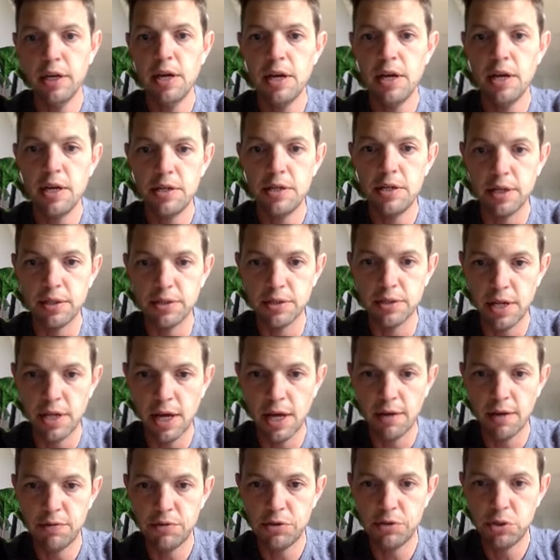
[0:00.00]
Does it
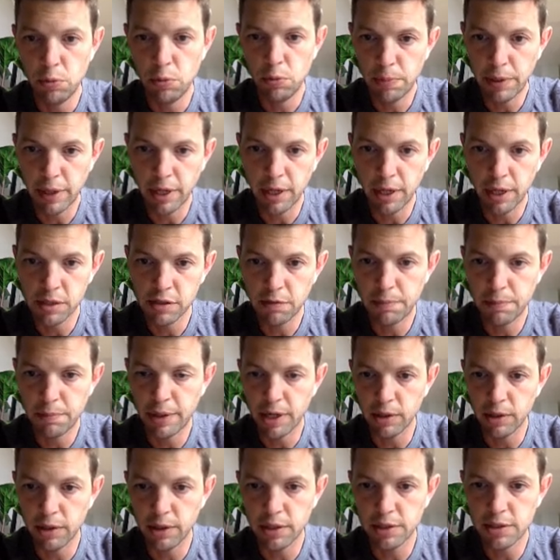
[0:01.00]
have two pairs of
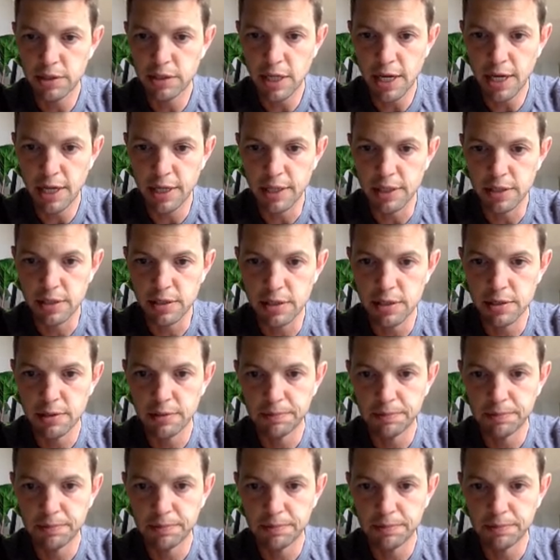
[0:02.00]
parallel sides?